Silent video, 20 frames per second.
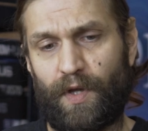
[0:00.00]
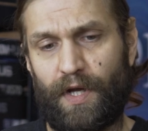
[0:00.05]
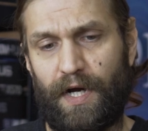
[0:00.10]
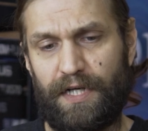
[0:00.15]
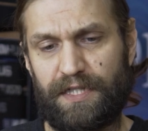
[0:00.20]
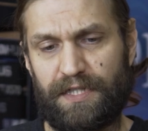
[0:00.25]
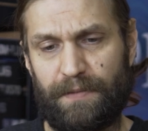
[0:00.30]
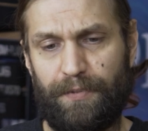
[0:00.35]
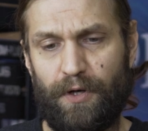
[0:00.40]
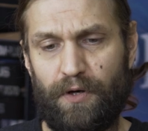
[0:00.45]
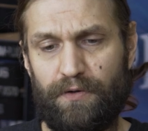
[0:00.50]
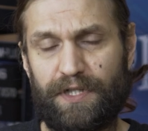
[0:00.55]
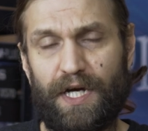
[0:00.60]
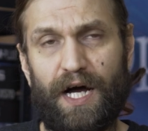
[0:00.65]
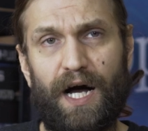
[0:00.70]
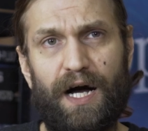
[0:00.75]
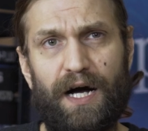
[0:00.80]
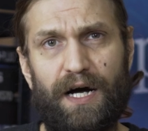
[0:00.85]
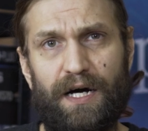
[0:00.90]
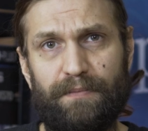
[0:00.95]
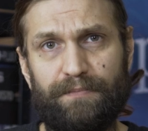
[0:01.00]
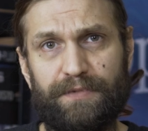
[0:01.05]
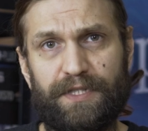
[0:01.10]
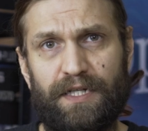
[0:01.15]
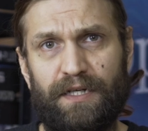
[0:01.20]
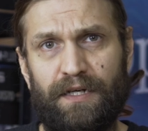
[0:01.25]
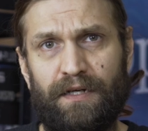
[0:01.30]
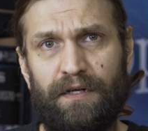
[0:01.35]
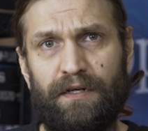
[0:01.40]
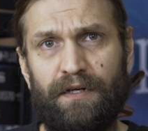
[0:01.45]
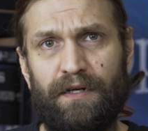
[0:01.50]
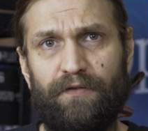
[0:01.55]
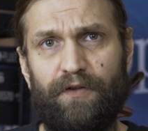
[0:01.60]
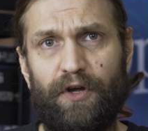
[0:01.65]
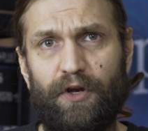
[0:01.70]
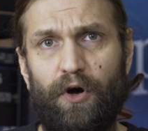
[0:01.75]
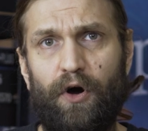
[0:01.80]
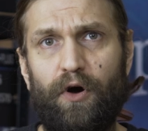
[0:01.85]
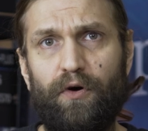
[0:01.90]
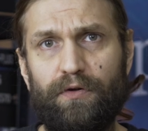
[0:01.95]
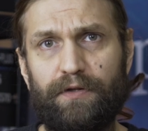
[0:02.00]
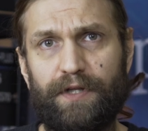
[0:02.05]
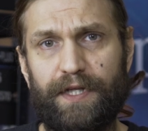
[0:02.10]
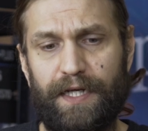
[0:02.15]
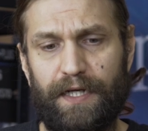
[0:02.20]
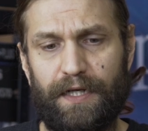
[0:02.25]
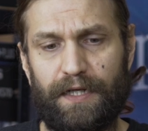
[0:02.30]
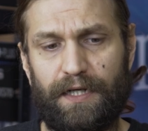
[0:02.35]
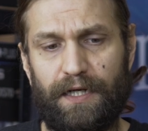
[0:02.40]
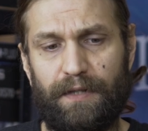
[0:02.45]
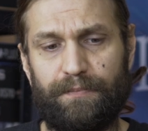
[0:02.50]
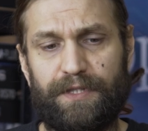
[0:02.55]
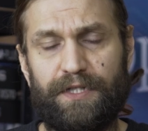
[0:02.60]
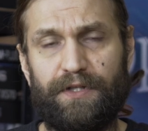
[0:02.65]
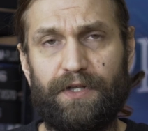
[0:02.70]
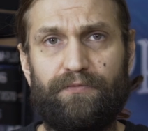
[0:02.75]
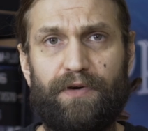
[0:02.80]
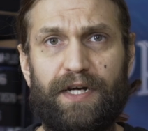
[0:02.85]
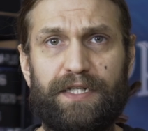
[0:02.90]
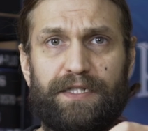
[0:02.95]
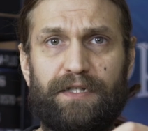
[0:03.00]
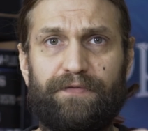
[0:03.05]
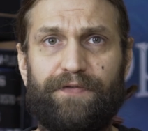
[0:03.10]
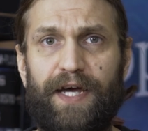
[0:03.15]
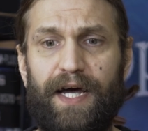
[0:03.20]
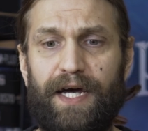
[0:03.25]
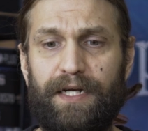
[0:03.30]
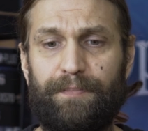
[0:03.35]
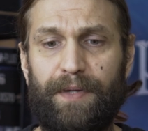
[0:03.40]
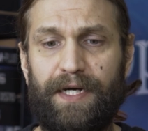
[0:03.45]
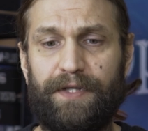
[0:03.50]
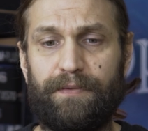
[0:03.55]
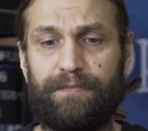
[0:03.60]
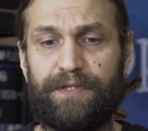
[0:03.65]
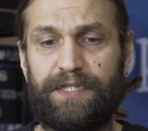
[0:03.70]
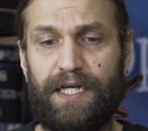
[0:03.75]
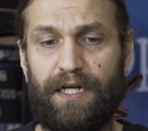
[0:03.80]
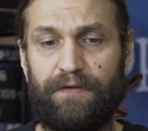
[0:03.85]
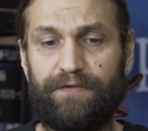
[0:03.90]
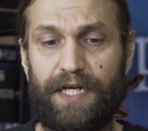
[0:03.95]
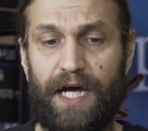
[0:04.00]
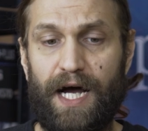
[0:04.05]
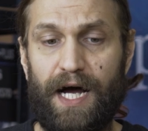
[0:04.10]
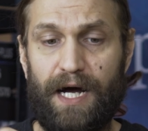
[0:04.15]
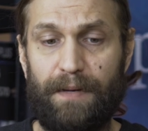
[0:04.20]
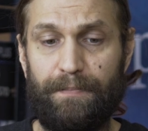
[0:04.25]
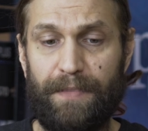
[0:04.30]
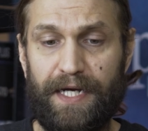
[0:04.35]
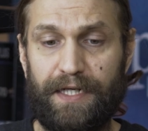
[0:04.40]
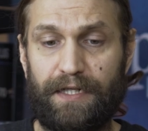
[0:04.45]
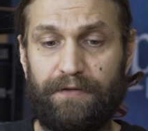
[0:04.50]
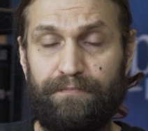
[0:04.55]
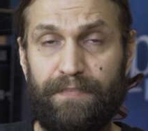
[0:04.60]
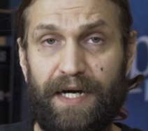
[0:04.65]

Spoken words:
I suppose, arms that hold the ear cup to the rest of the headband themselves are made of